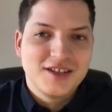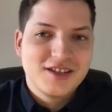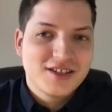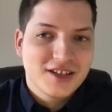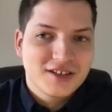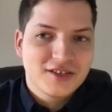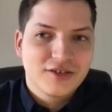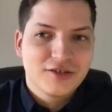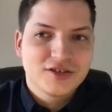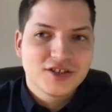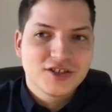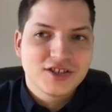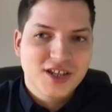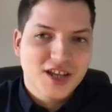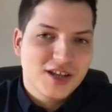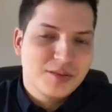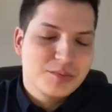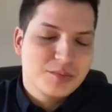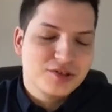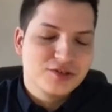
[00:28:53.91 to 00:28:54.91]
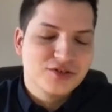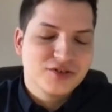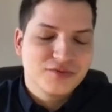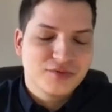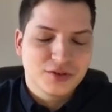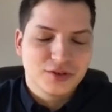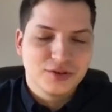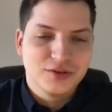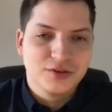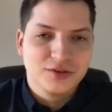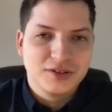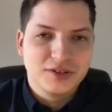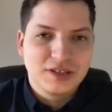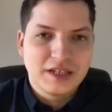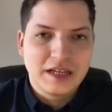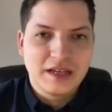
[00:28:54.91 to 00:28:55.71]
these technologies can be used for good,